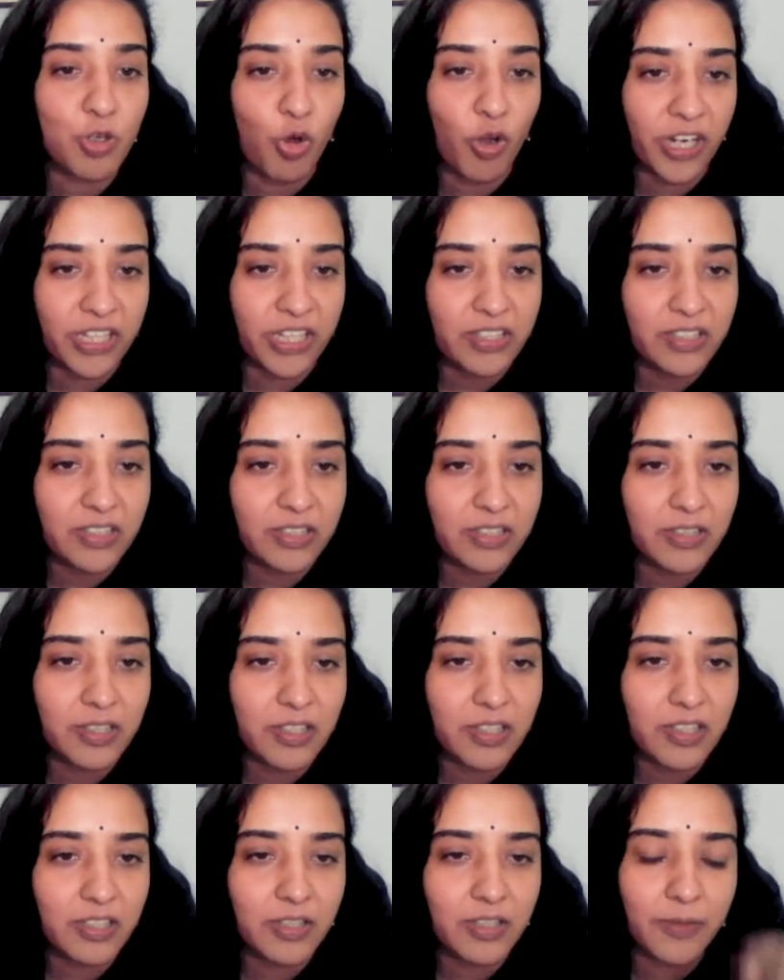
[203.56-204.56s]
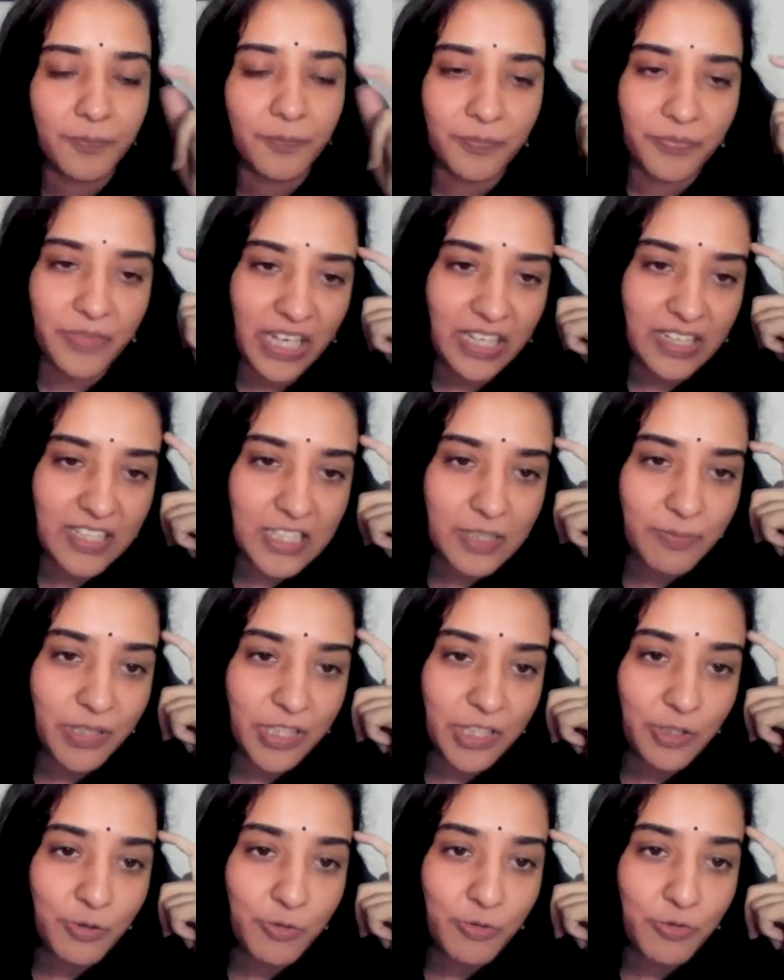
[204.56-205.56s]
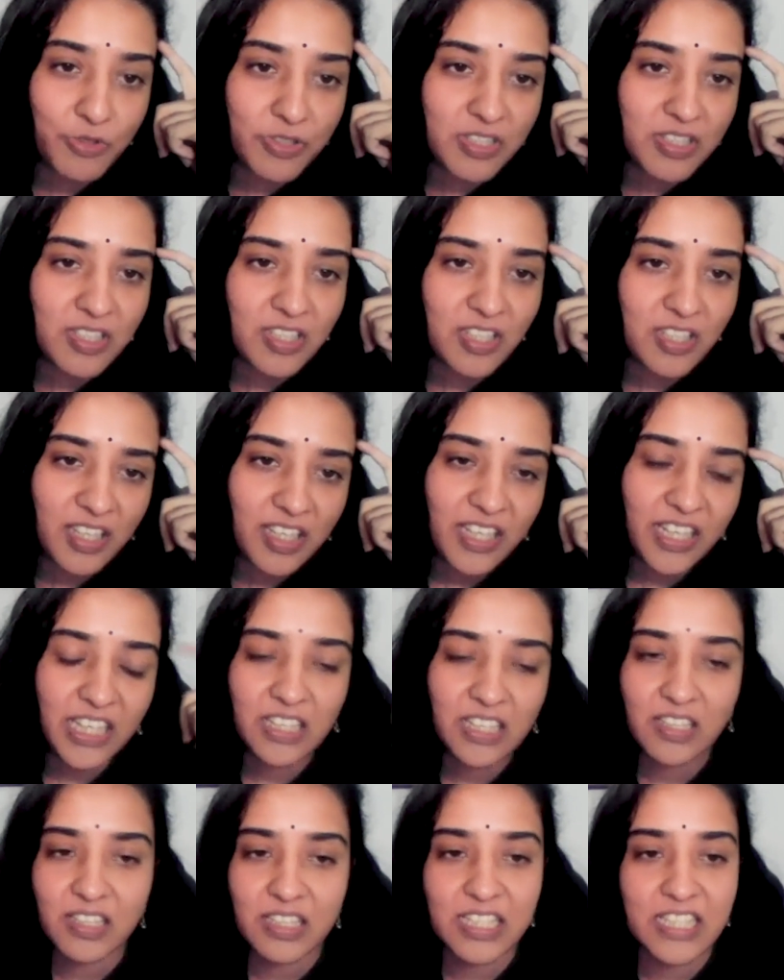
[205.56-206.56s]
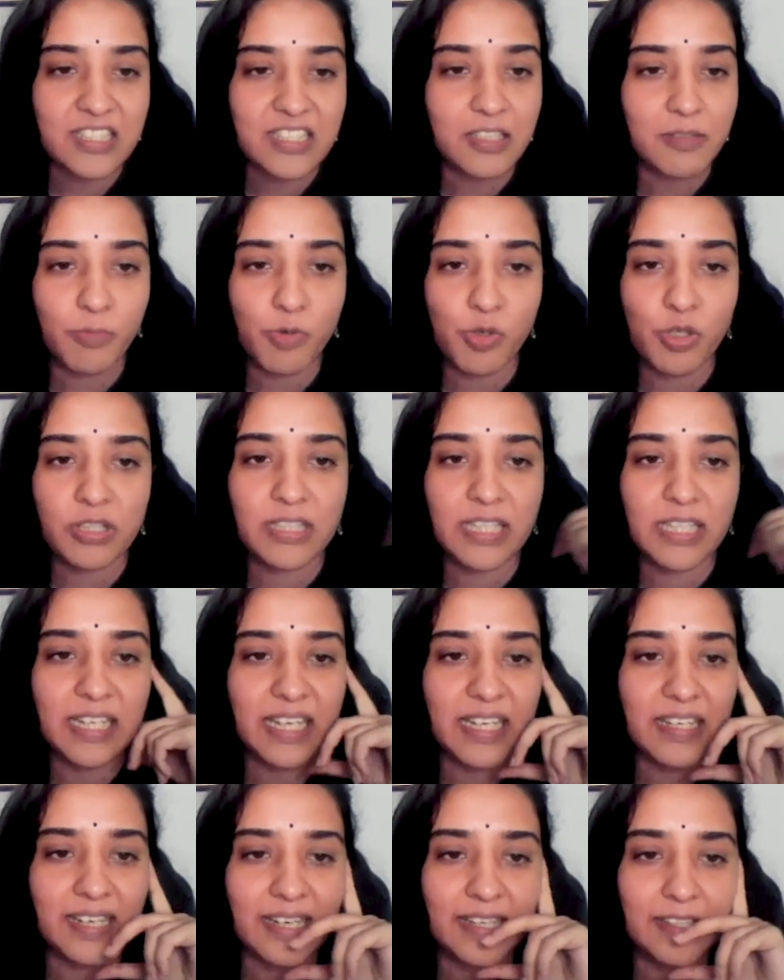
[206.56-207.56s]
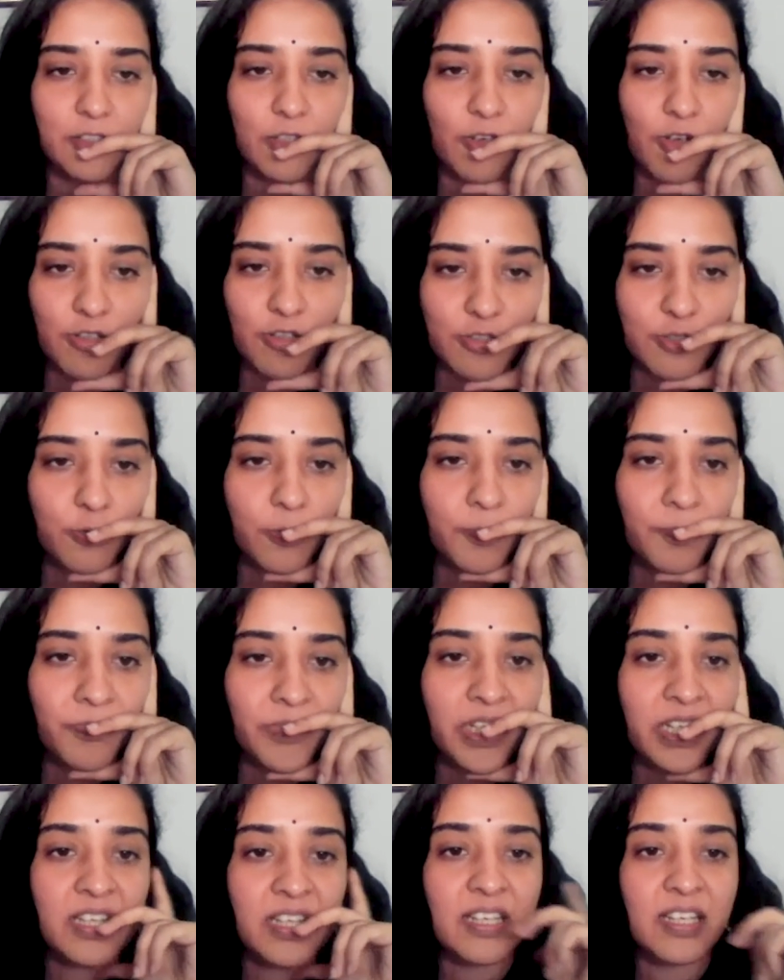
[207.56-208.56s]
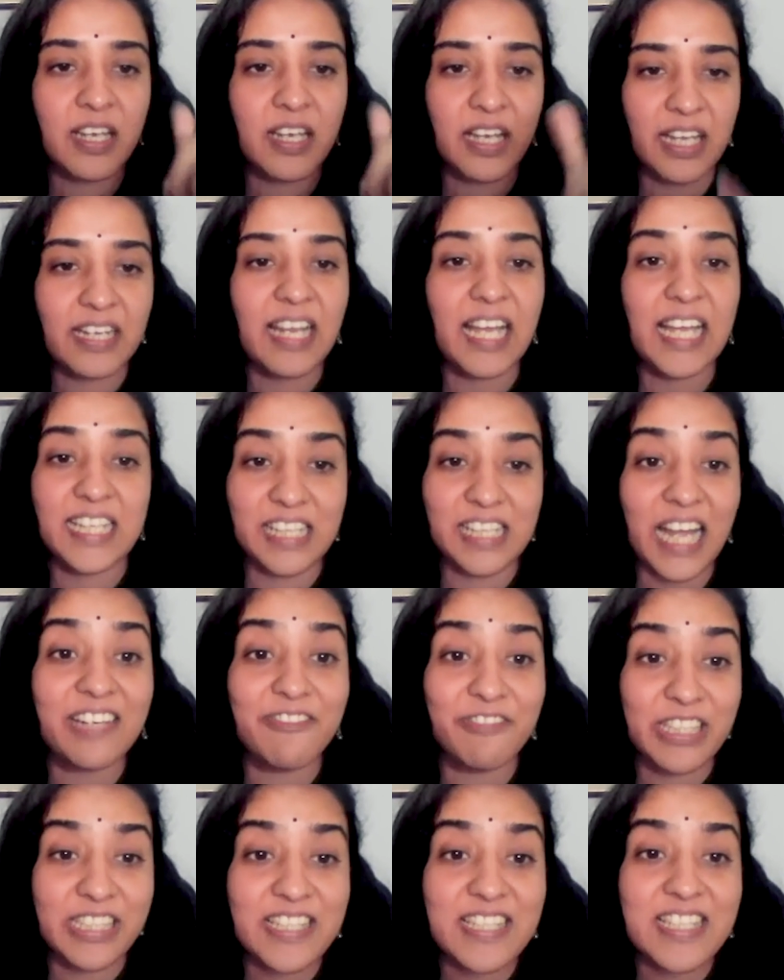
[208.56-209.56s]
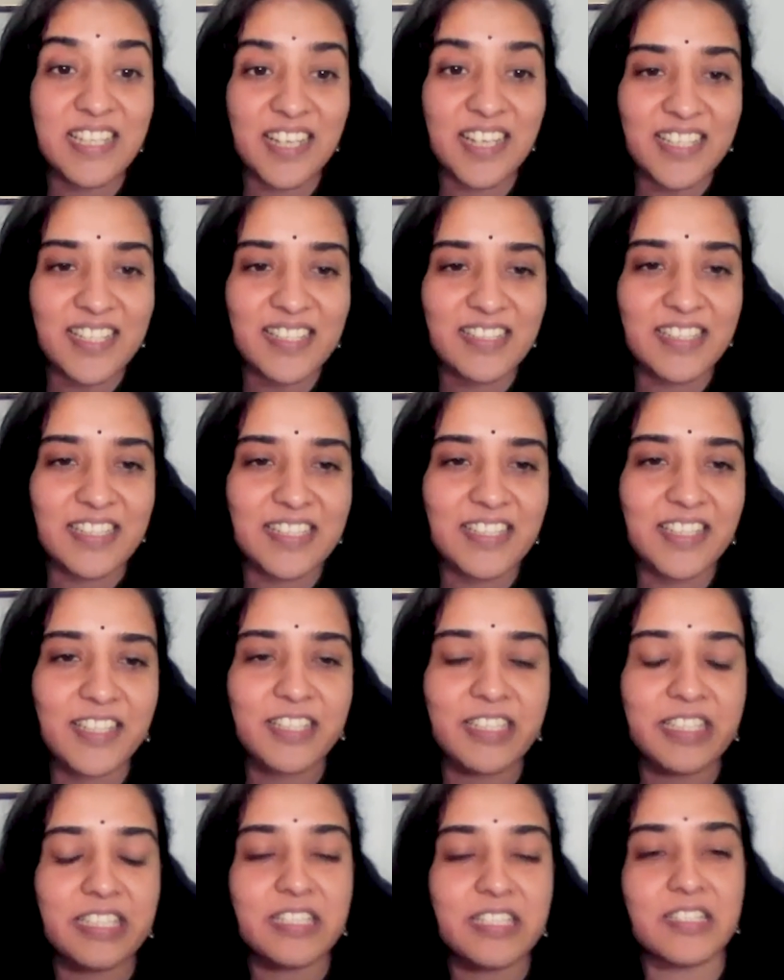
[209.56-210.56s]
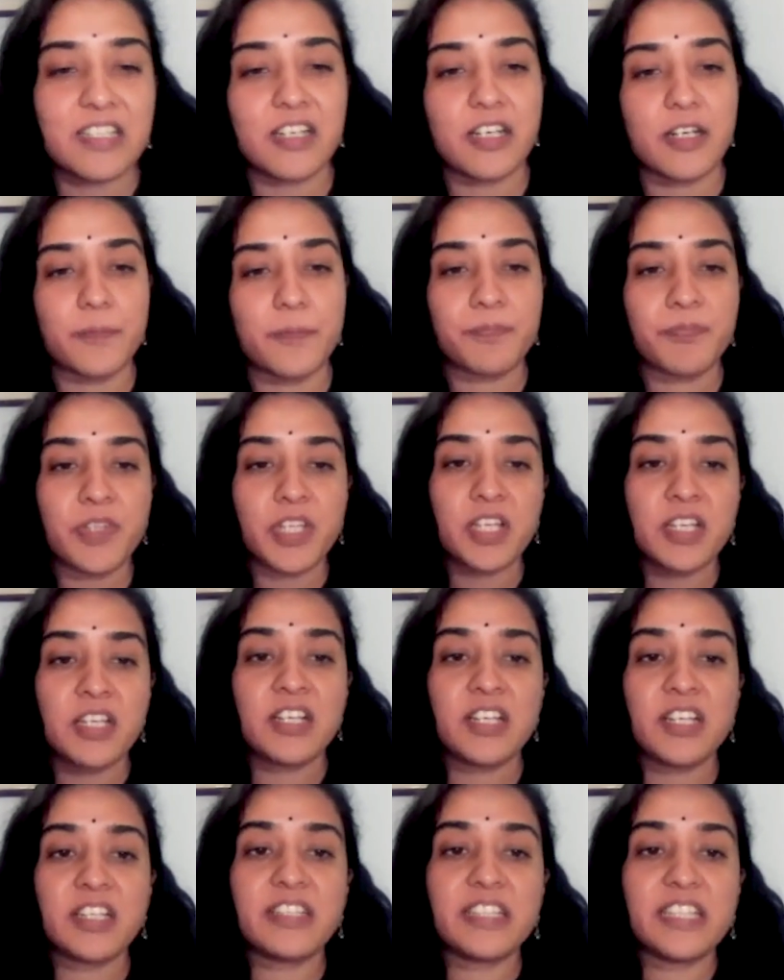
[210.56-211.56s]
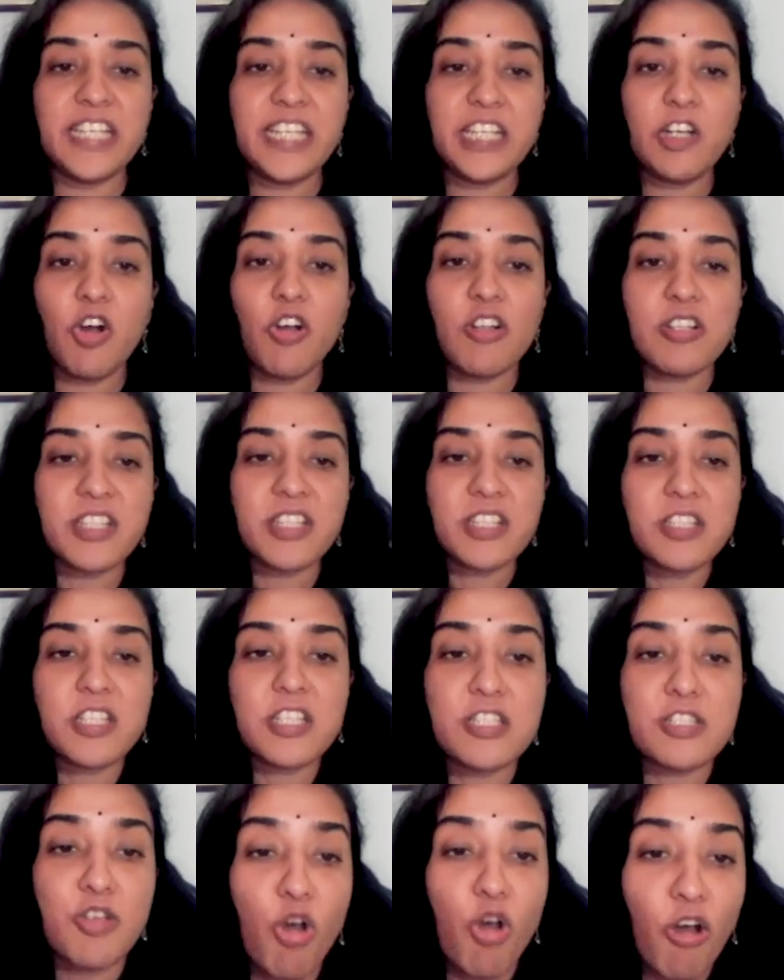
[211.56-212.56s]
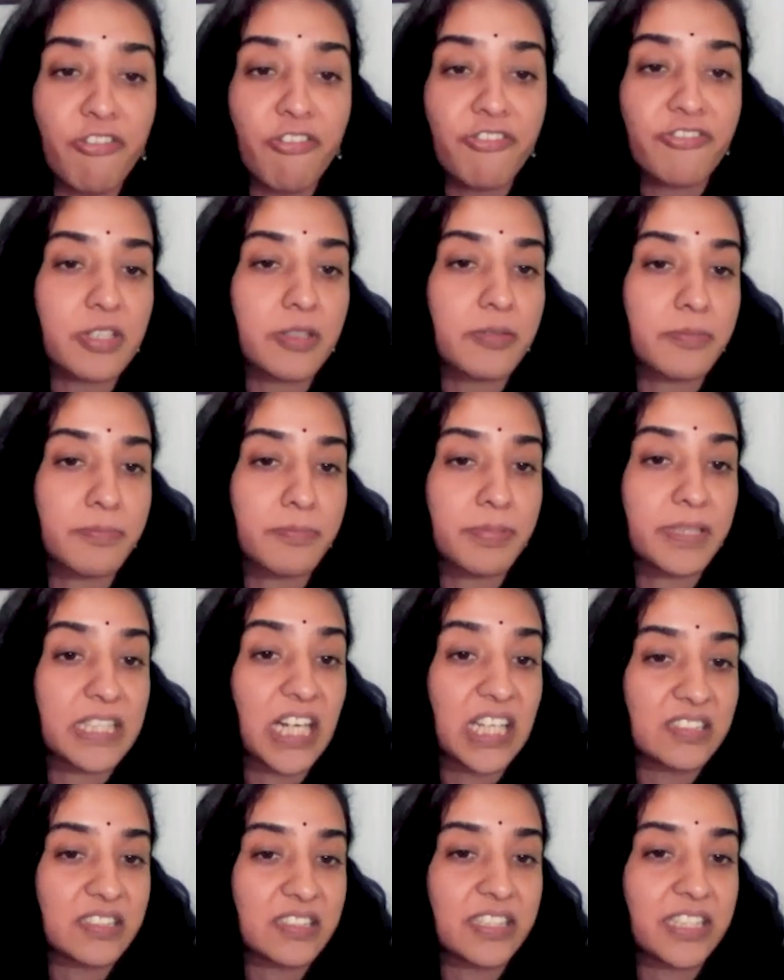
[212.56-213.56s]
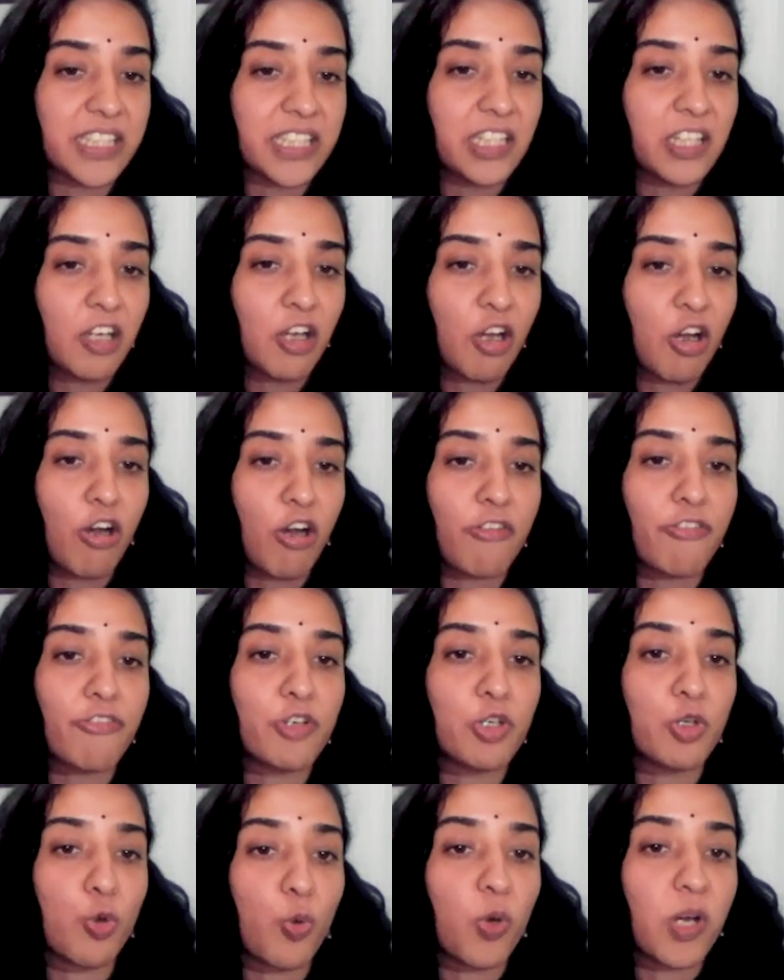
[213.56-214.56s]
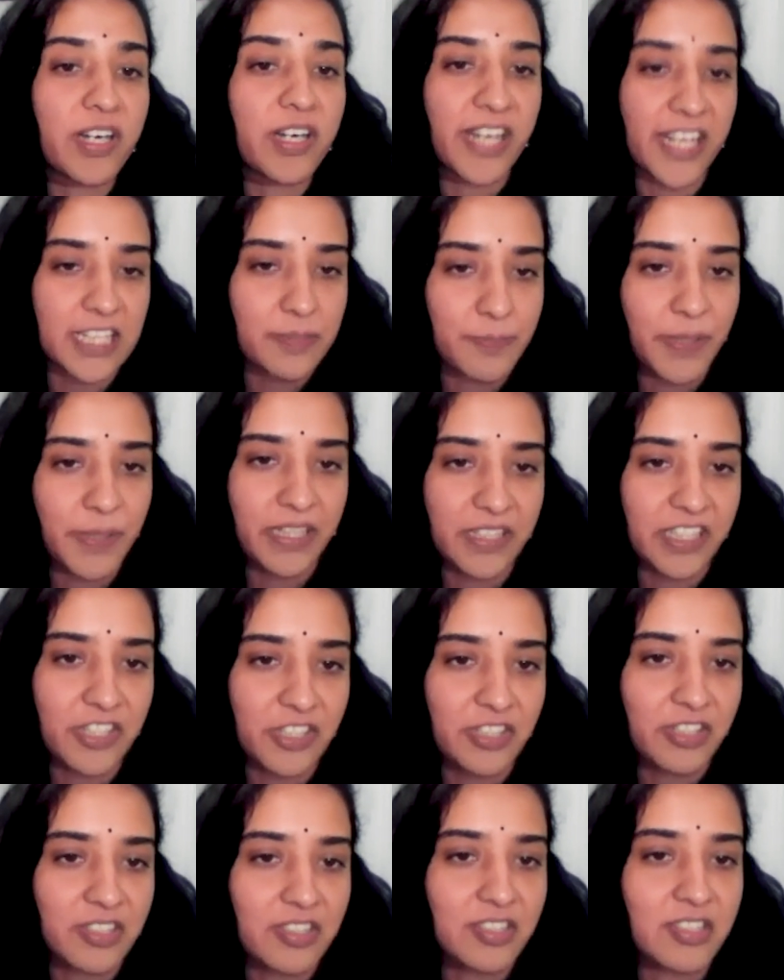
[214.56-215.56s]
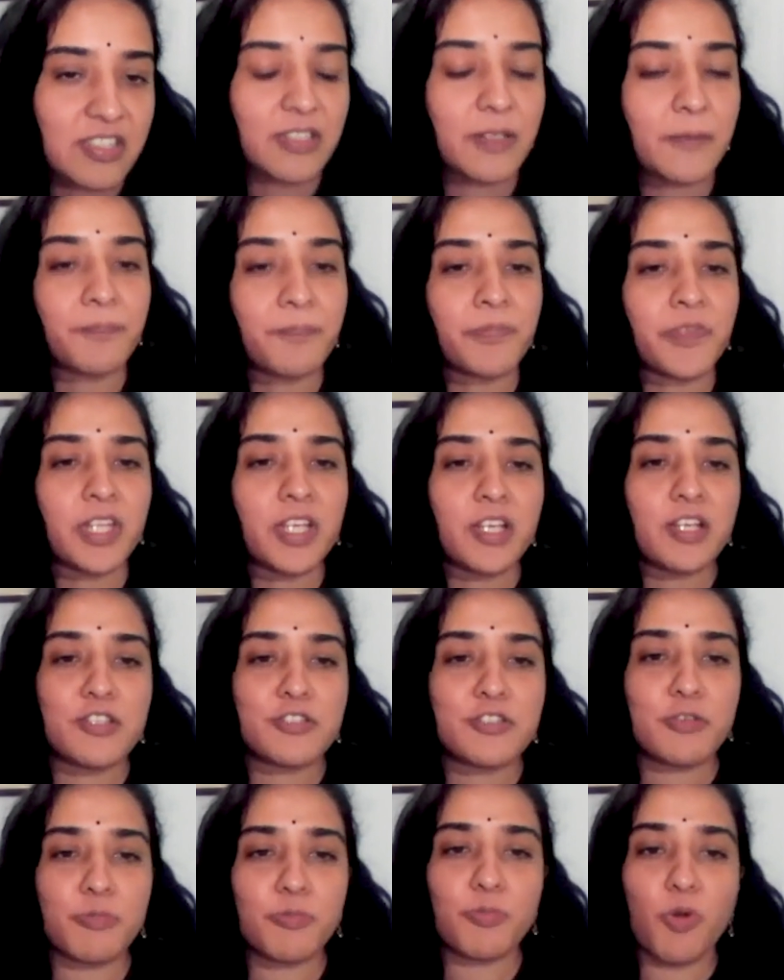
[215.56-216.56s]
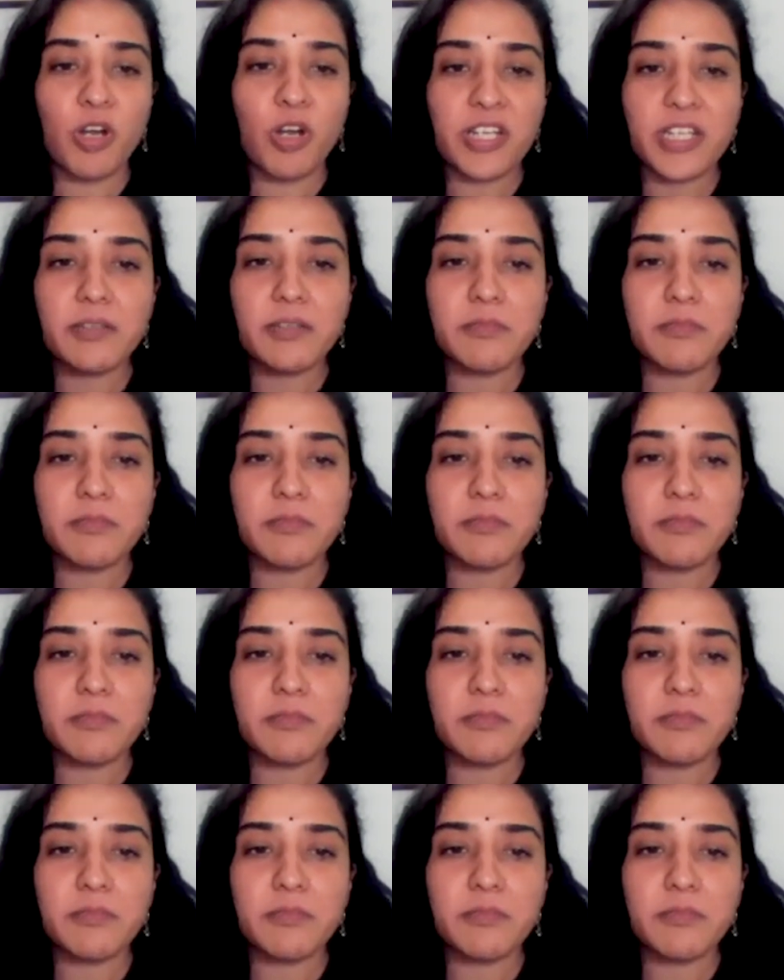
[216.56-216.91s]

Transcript: was coined um, and it's been used in a recent book that I read also. And I, I we discussed this. It's the he calls it the soft bigotry of lowered expectations. Right. So